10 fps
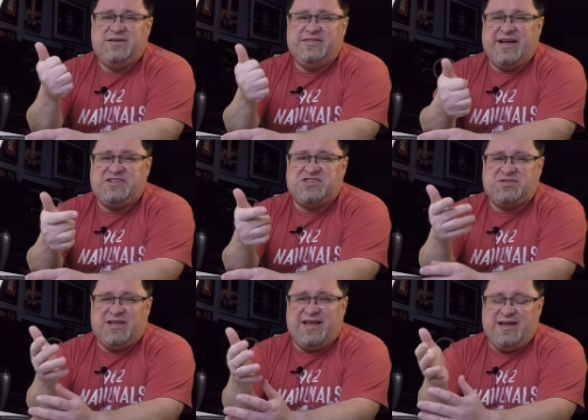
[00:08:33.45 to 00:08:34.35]
That's
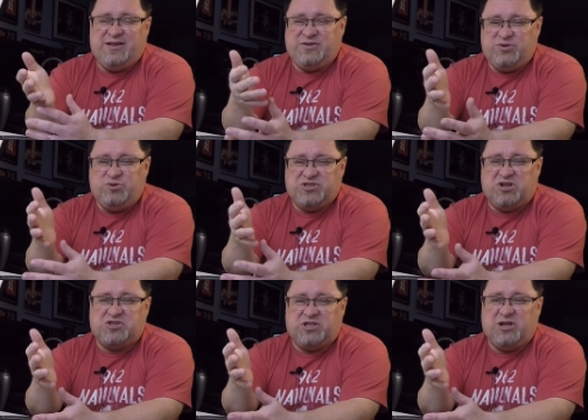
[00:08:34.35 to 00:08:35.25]
who is
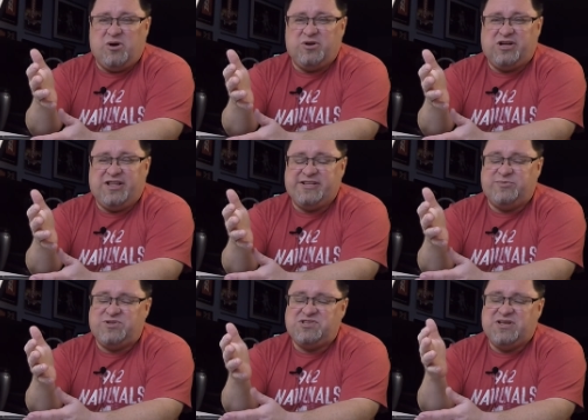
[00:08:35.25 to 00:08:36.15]
also Lakota
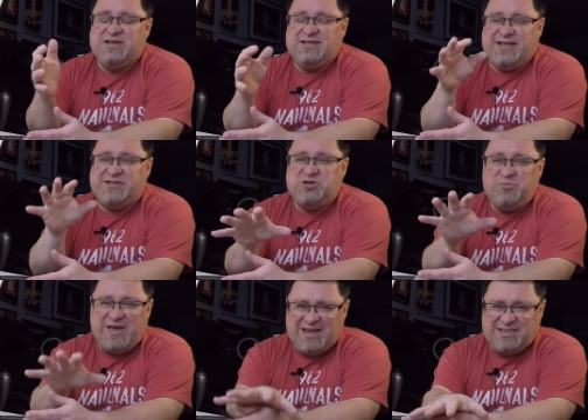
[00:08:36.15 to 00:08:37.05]
Collectibles. That's who
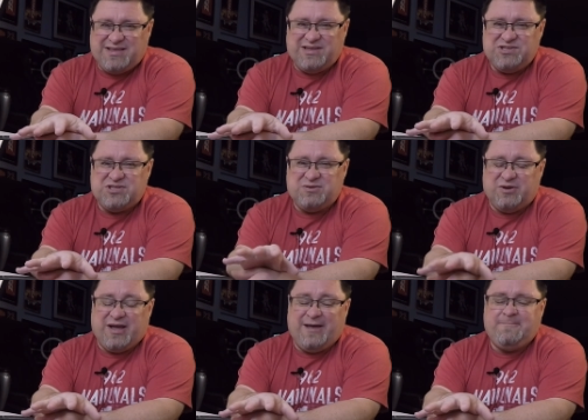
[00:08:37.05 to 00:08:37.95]
made these, okay?